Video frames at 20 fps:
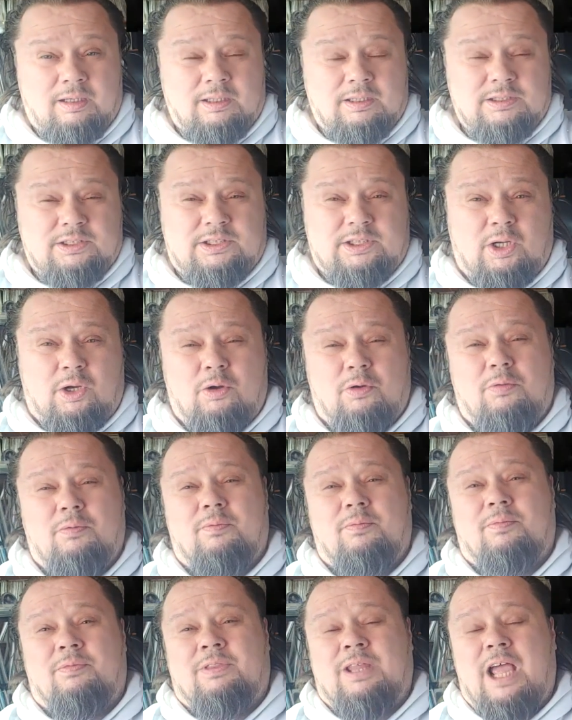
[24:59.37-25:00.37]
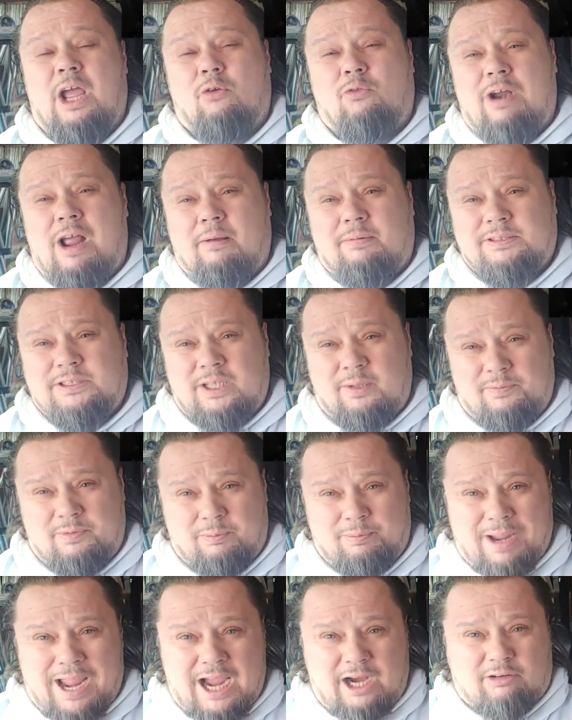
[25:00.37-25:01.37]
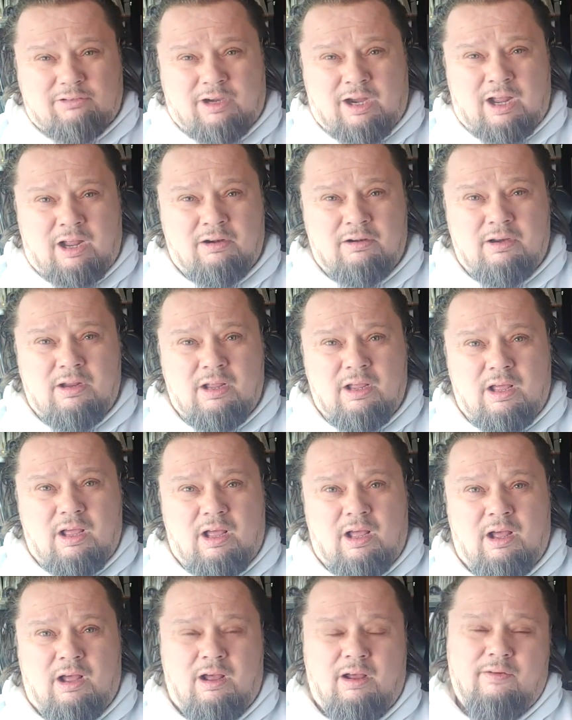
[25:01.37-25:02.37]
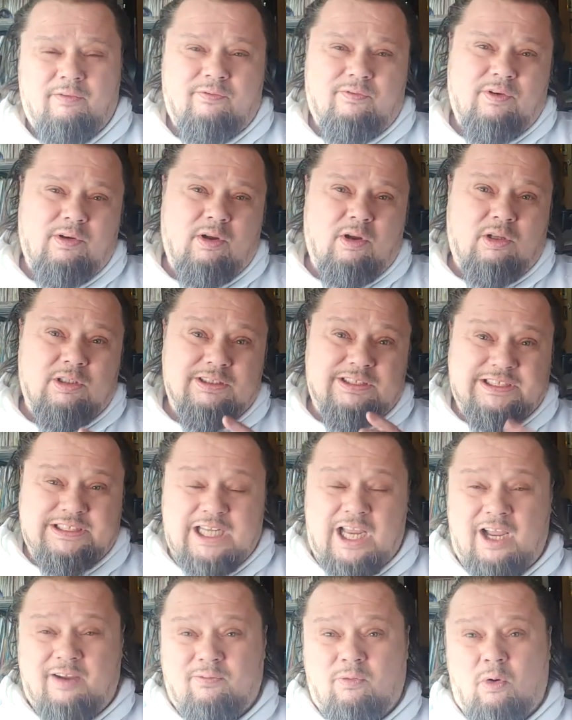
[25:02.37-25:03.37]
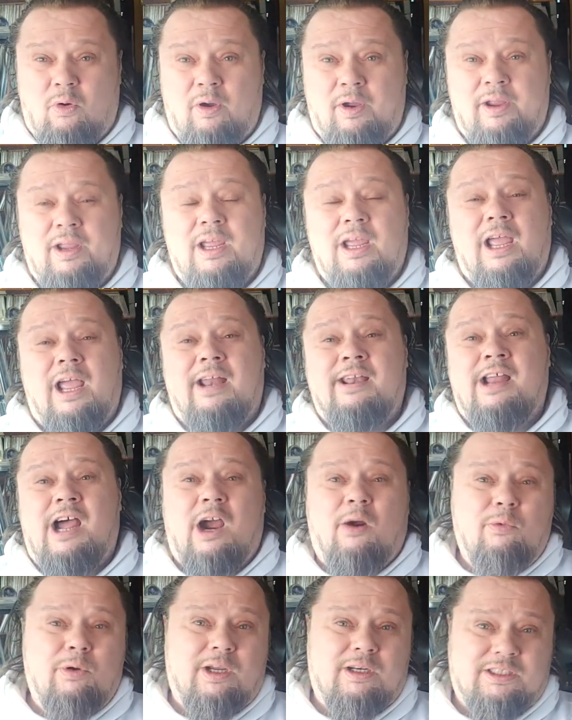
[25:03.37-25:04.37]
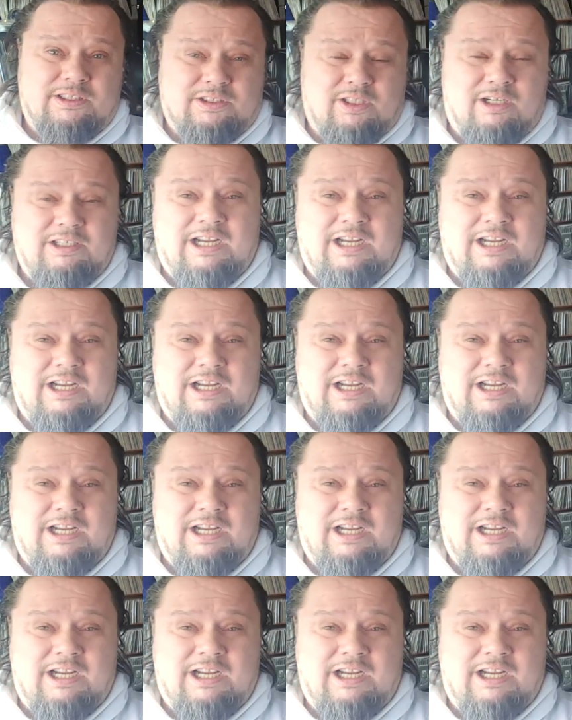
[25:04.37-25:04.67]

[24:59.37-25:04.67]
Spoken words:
So that wraps up the background of Savoy. Now we're going to start